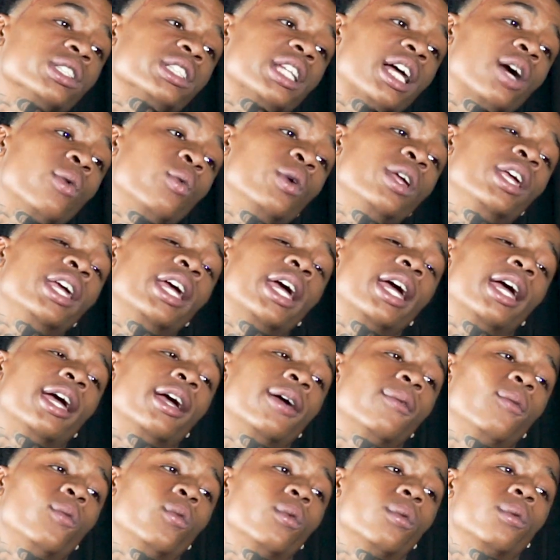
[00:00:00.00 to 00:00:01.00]
Like,
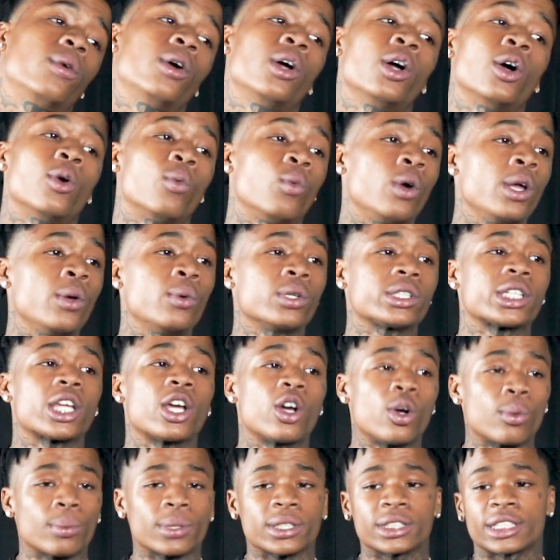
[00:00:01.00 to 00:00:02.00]
we was
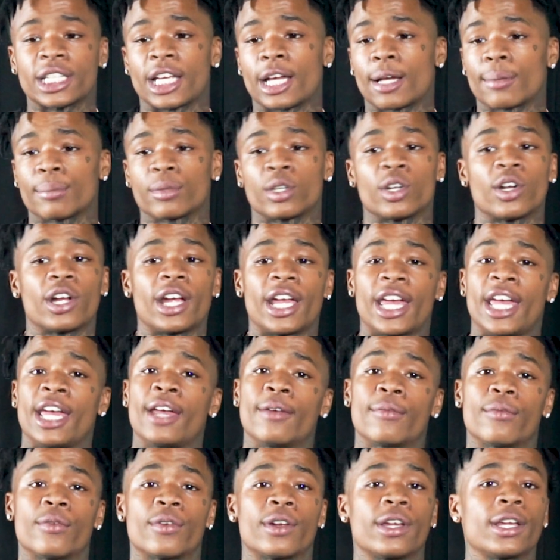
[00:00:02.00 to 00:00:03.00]
homeless damn near
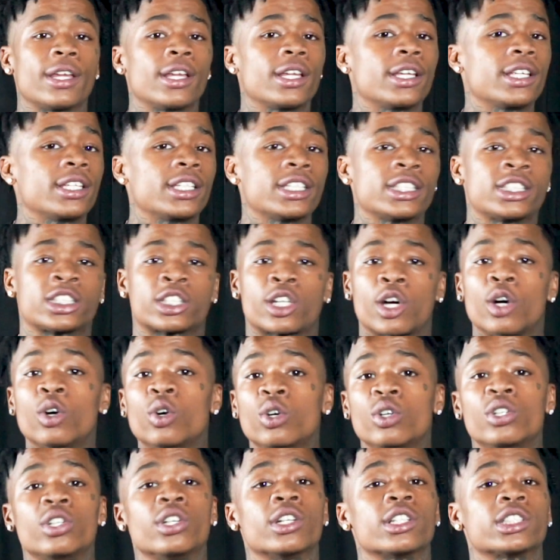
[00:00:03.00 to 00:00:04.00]
every
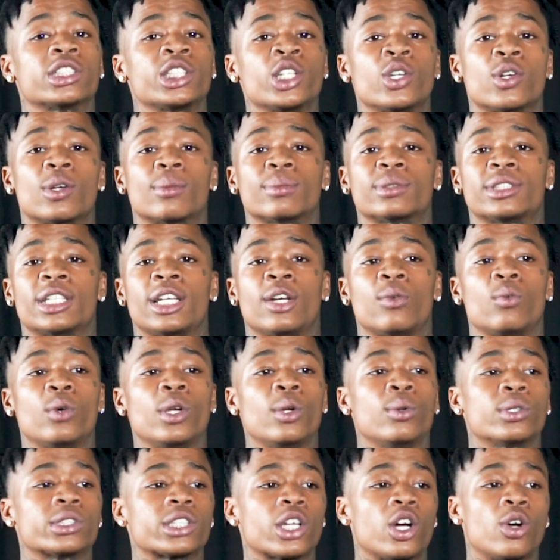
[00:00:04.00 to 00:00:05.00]
school year, see what I'm saying? We
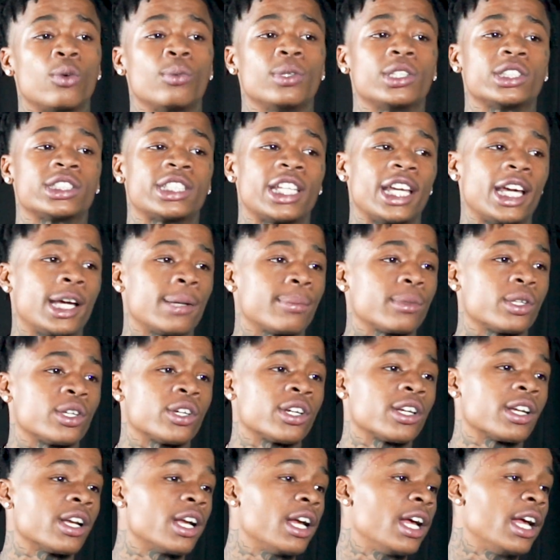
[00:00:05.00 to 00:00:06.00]
was homeless damn
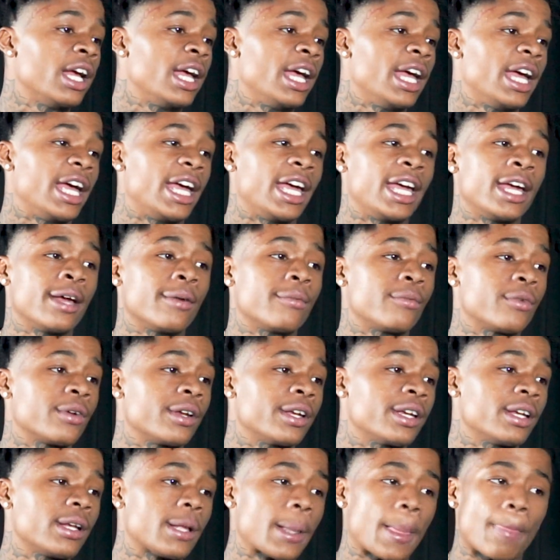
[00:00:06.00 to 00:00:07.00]
near
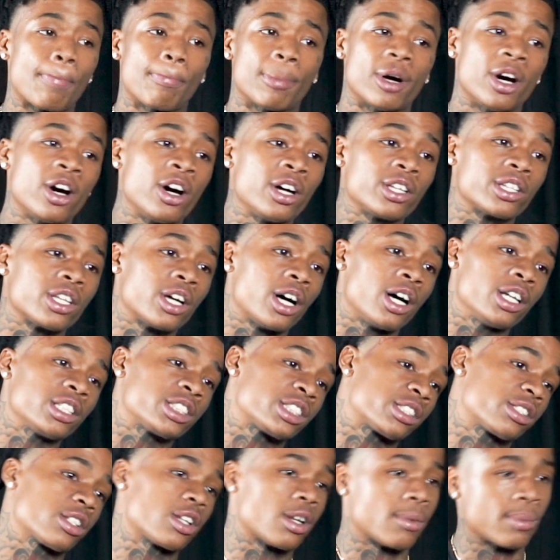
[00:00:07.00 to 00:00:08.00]
every other
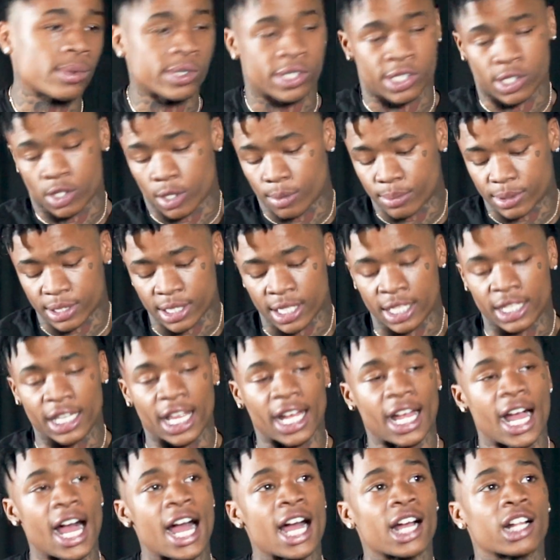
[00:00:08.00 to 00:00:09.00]
summer, see what I'm saying?
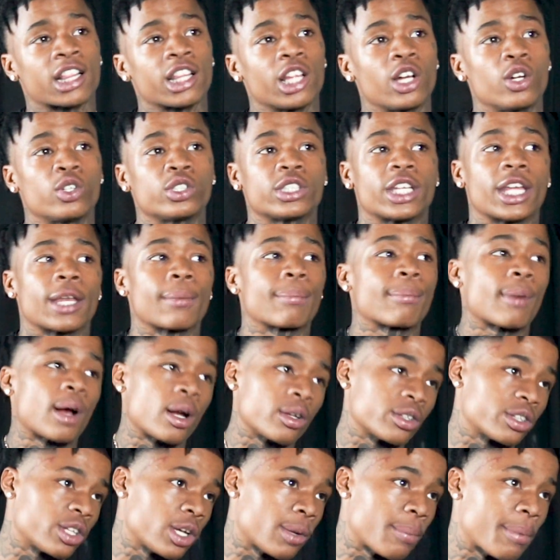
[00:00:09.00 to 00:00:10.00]
Like, our clothes getting
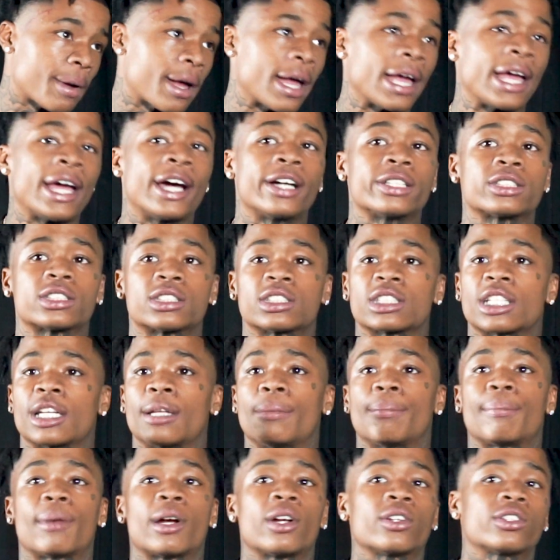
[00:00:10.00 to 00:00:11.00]
burnt up, our houses
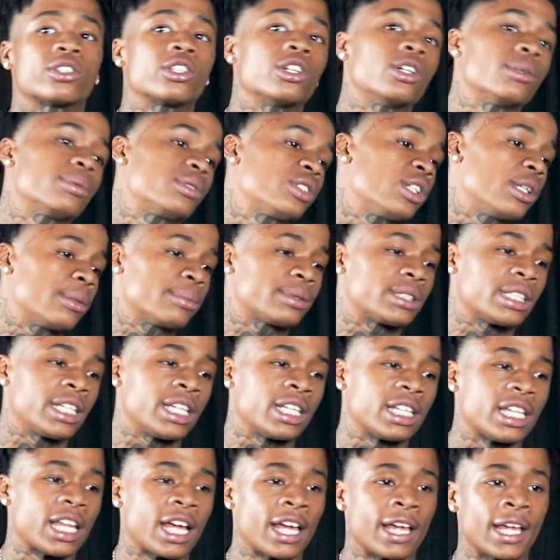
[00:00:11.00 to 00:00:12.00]
getting burnt up, see what I'm
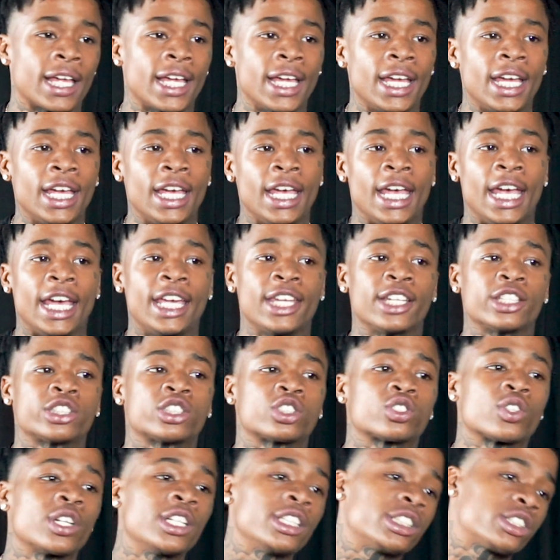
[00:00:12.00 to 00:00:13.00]
saying? Like, in the
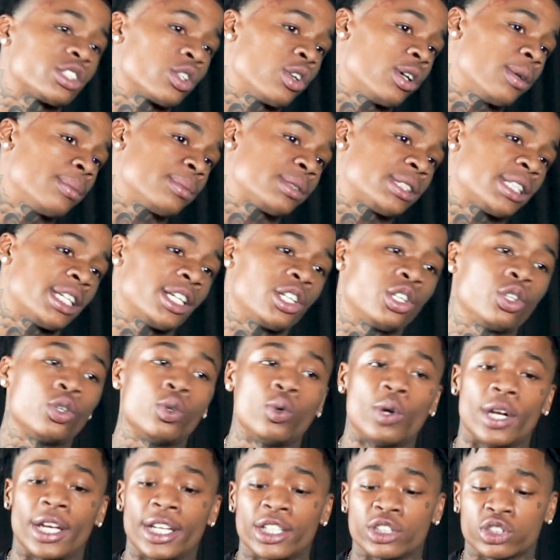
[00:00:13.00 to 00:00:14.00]
streets, so I'm saying,
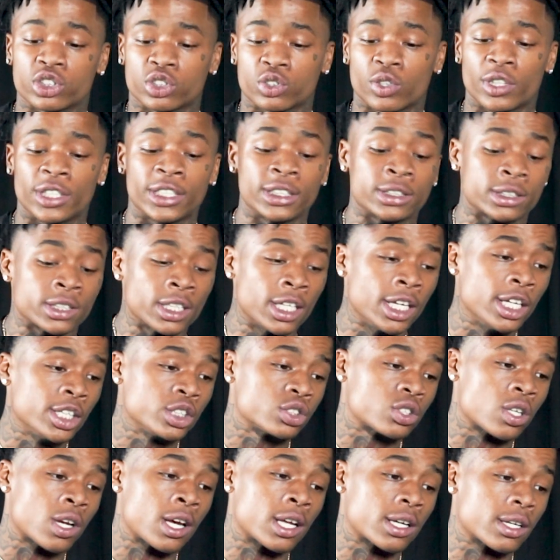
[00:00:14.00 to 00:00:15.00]
you in the streets
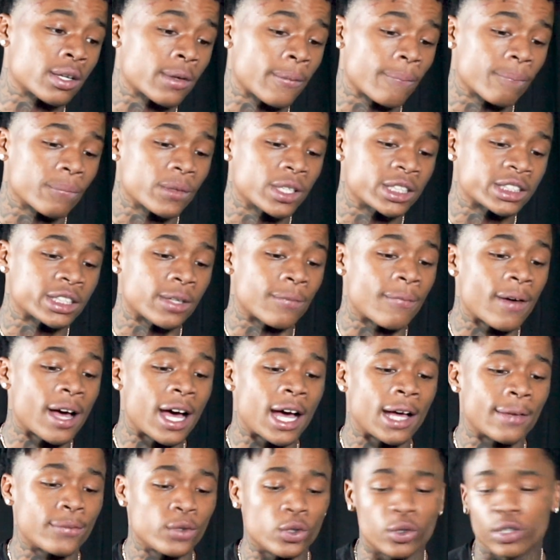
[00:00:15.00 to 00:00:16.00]
trying to
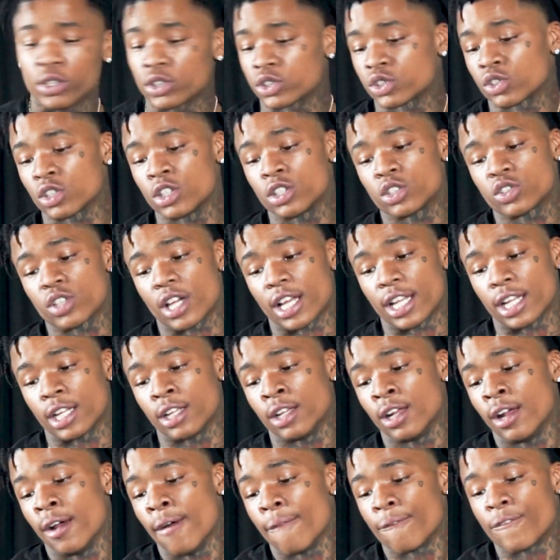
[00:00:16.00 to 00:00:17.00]
survive, you in the streets trying to
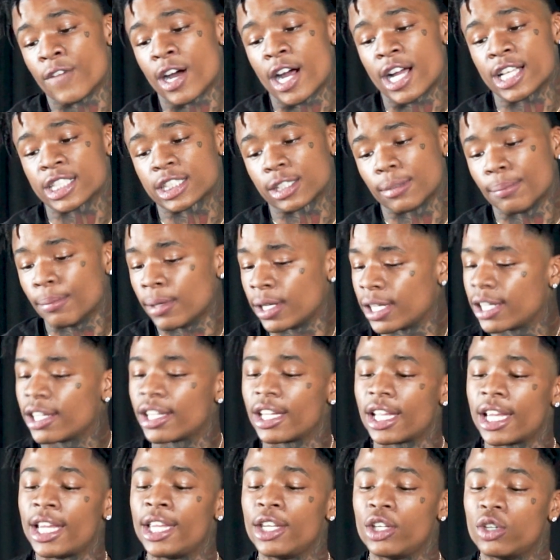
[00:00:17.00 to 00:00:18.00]
find some money to
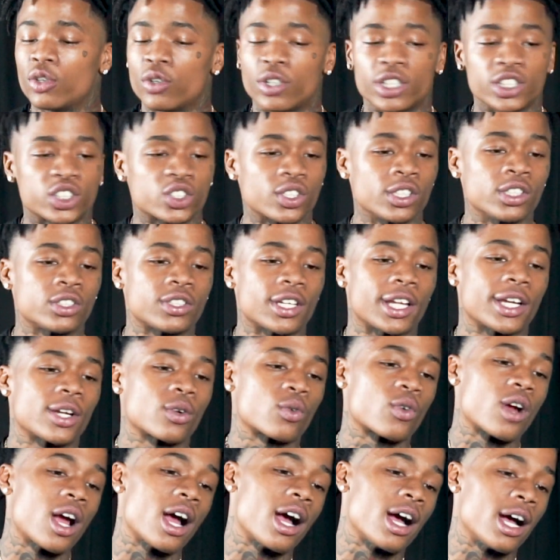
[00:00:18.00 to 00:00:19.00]
eat. You in the streets trying to
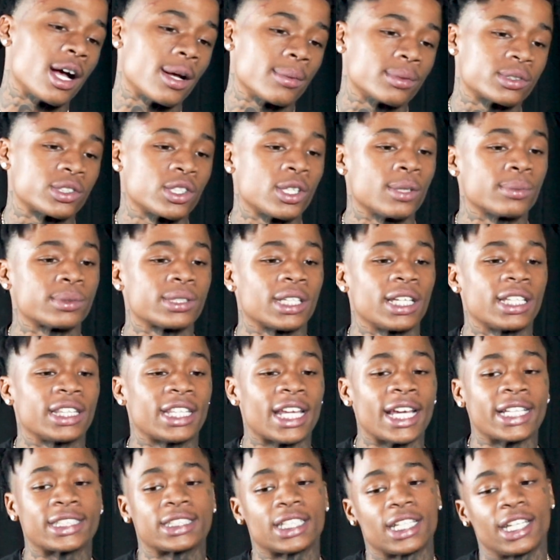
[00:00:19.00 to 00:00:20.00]
rob. Gotcha. See what I'm saying?
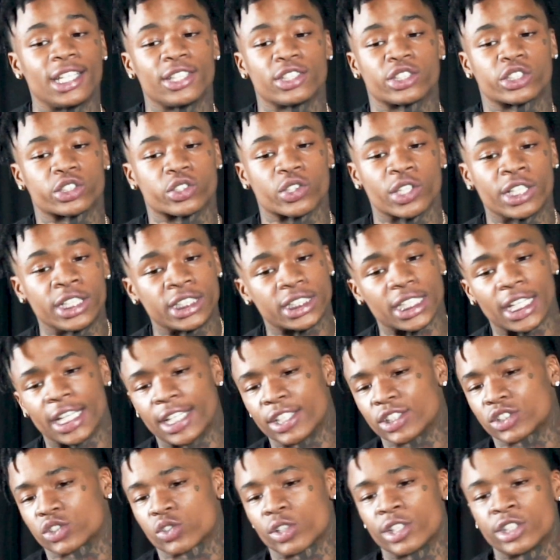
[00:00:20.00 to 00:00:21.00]
That's in the streets. In
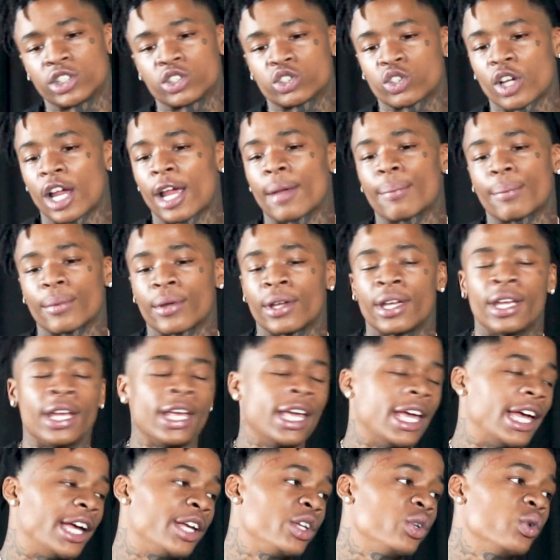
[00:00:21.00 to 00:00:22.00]
the streets trapping,
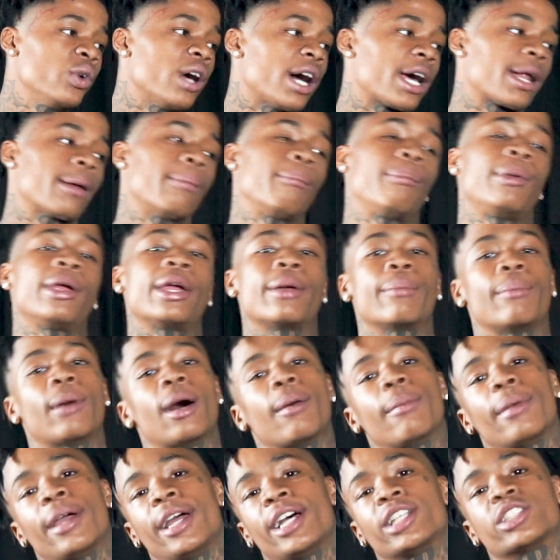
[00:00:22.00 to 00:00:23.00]
and you got a big
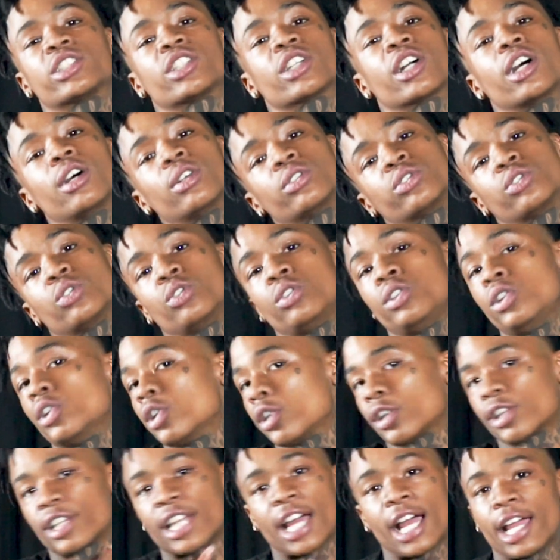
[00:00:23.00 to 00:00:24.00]
mama has to go to.
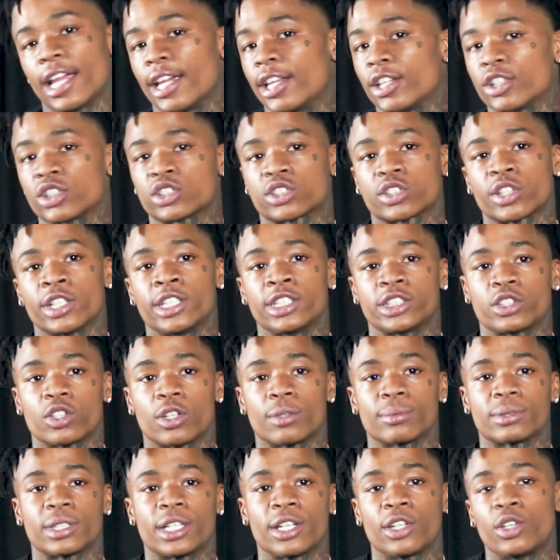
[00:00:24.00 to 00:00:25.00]
You're not in the streets. See what
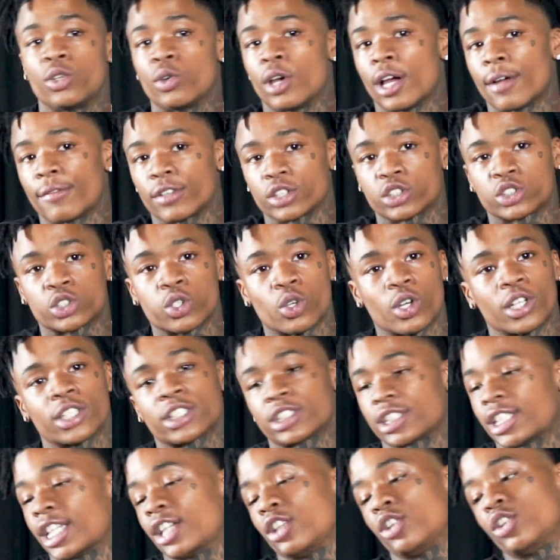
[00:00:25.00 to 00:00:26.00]
I'm saying? You have a choice.
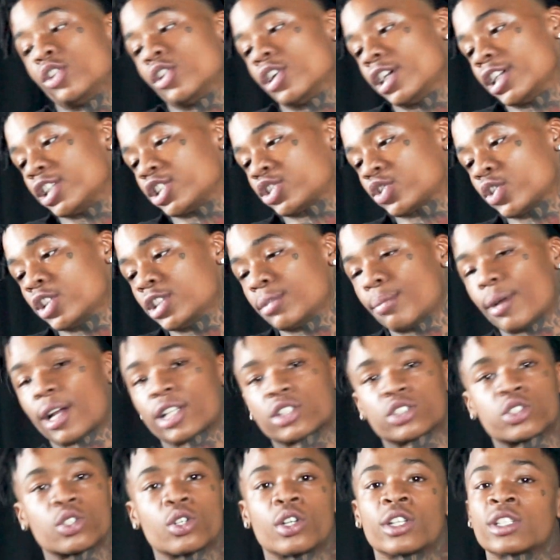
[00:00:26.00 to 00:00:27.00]
That you're in the streets by
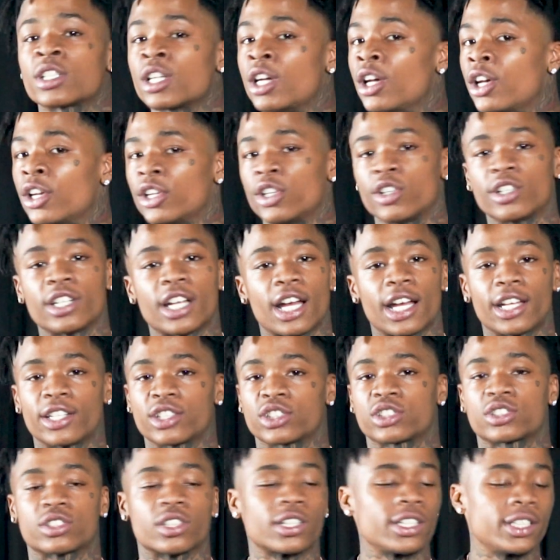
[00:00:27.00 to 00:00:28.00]
choice. You're not in the
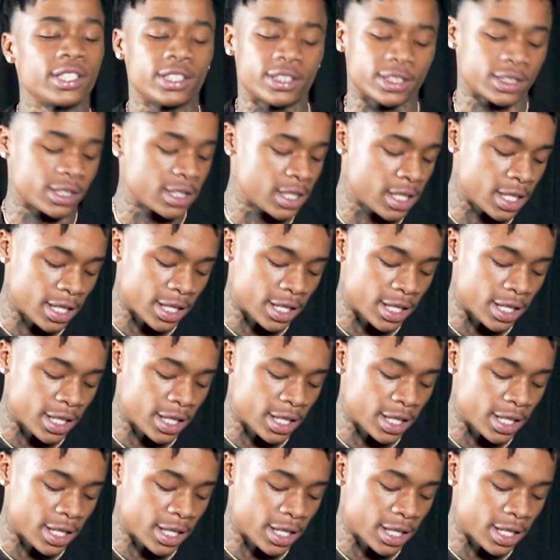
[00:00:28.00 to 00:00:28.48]
streets.